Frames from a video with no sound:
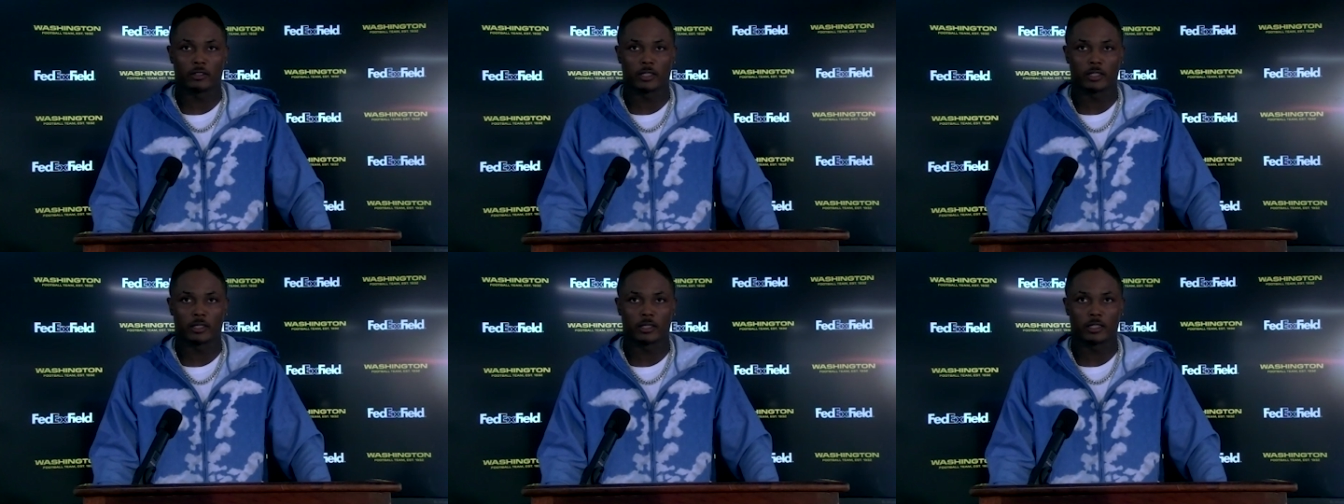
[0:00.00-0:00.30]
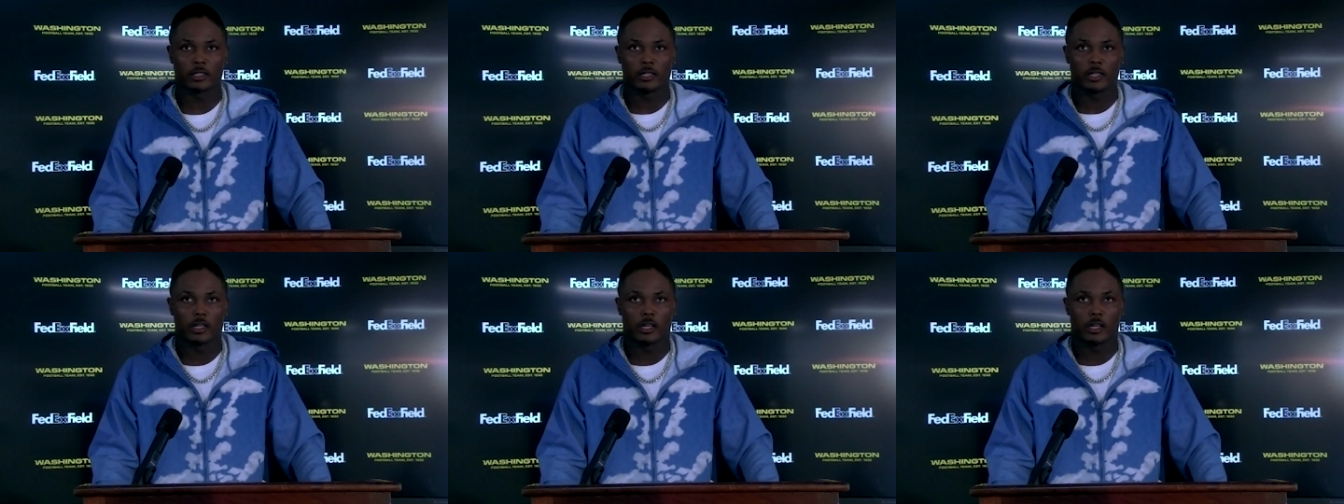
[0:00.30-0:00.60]
And
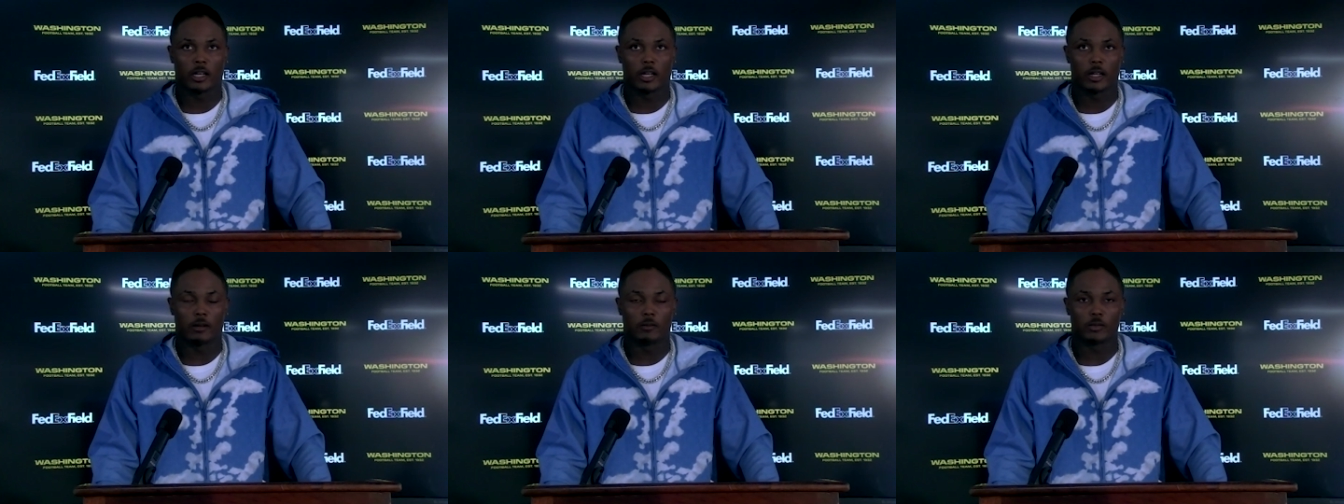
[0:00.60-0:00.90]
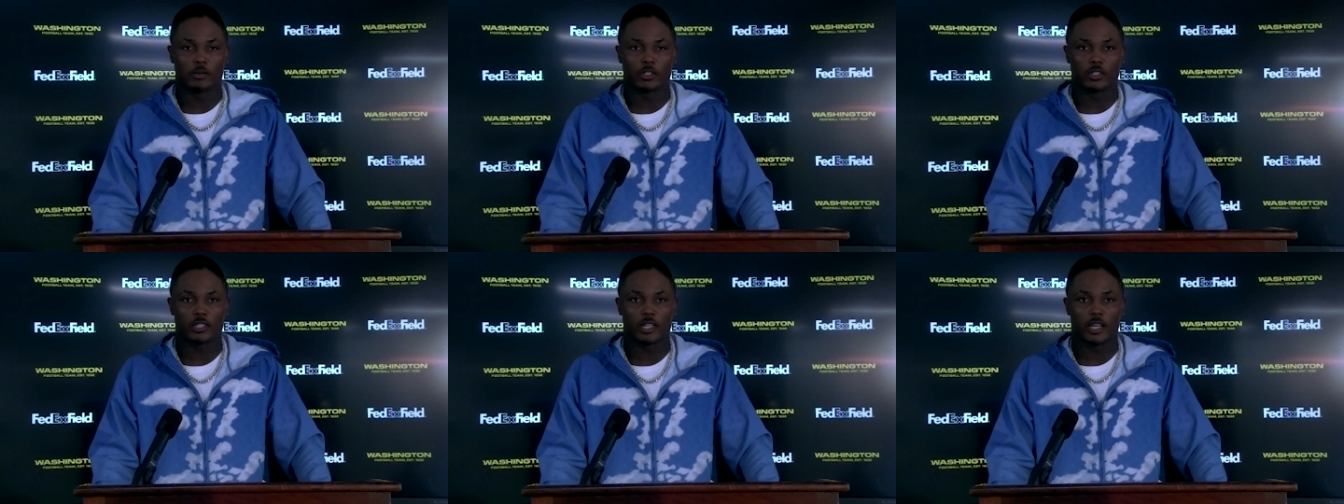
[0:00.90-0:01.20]

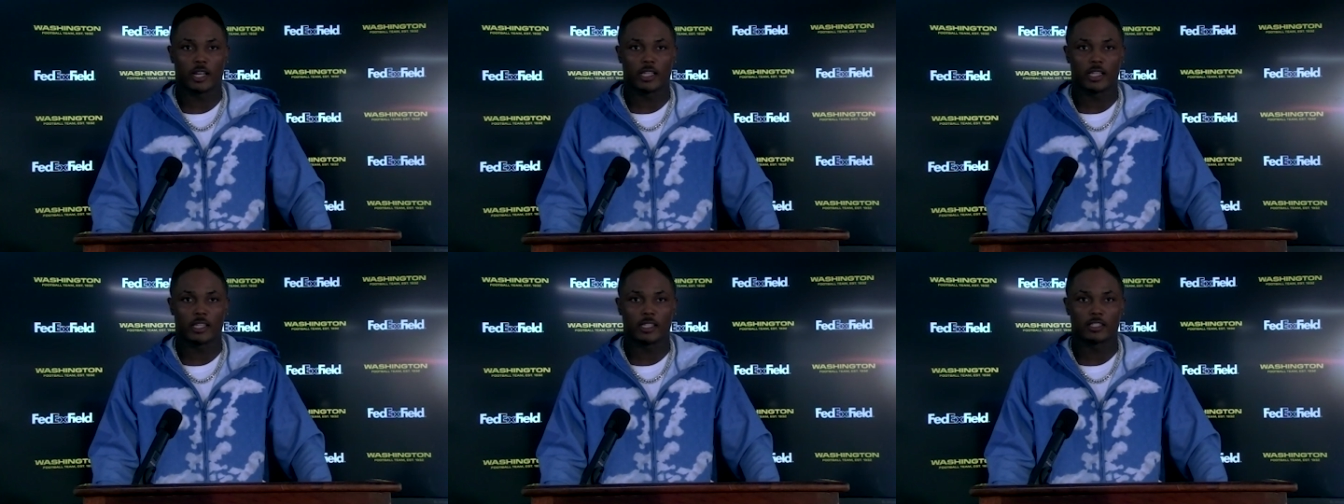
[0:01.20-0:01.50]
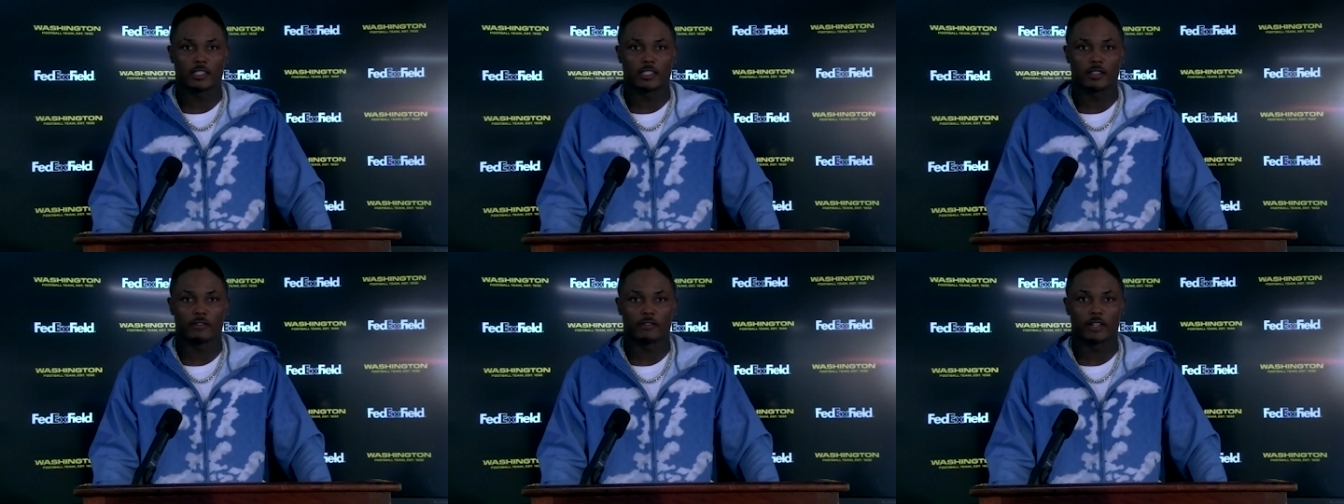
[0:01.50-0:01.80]
we just got to get
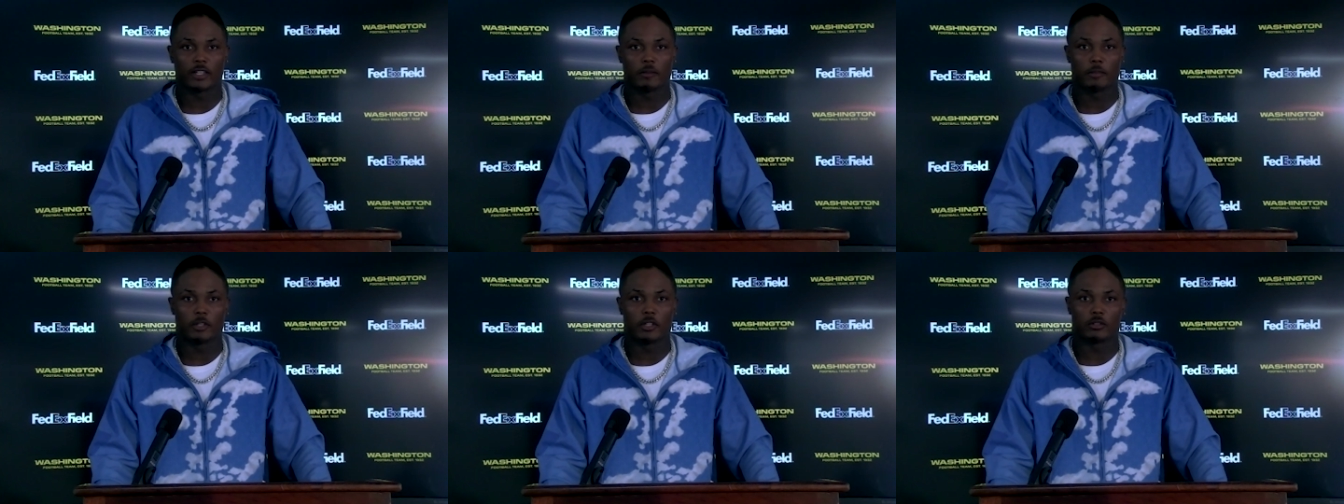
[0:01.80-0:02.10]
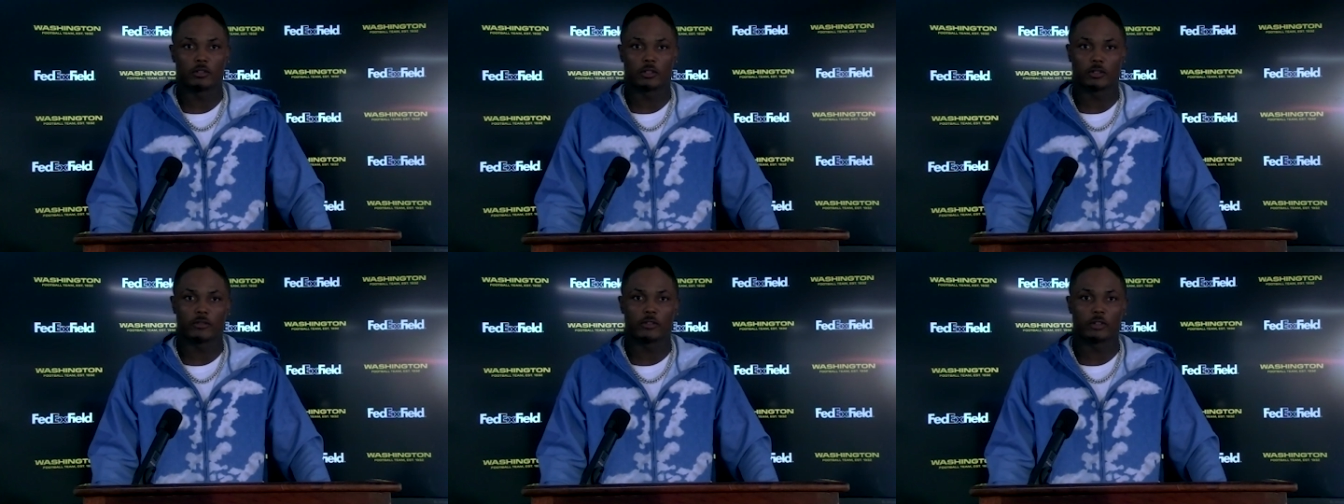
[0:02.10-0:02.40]
to the
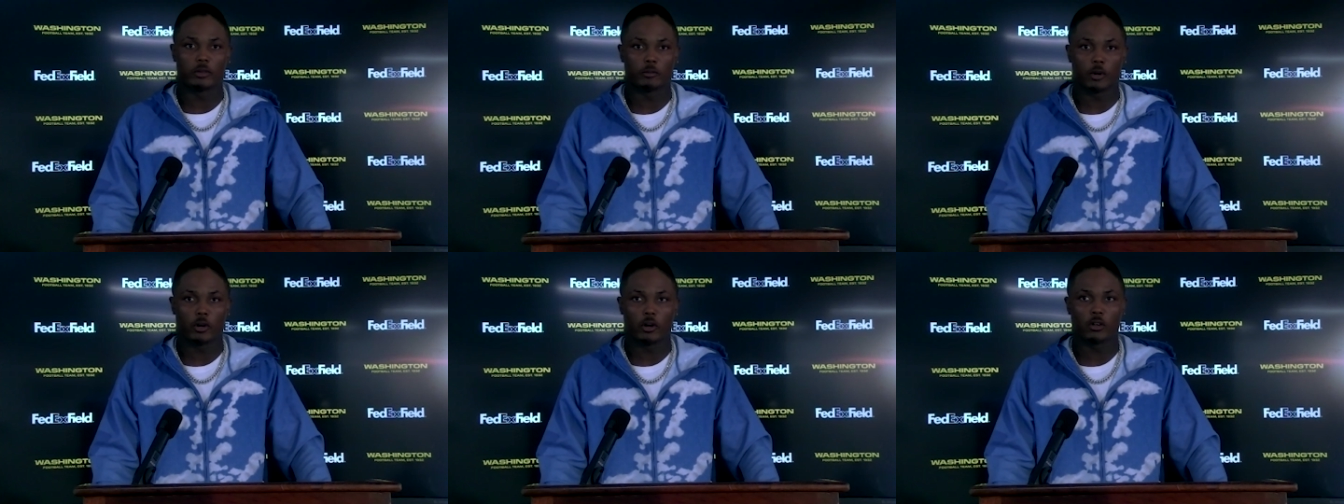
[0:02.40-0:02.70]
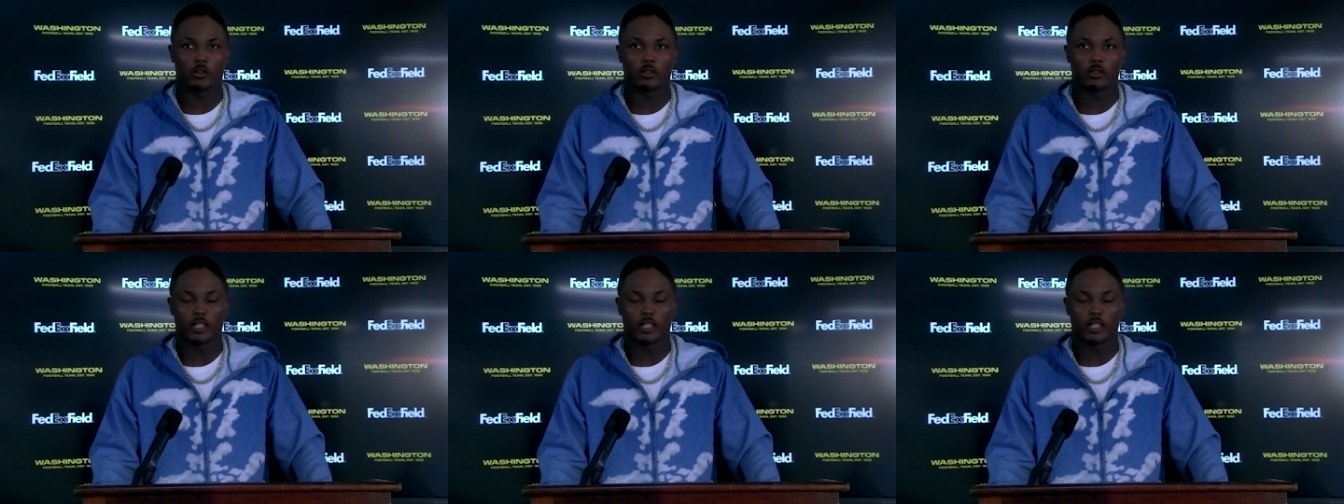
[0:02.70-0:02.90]
fundamentals of football,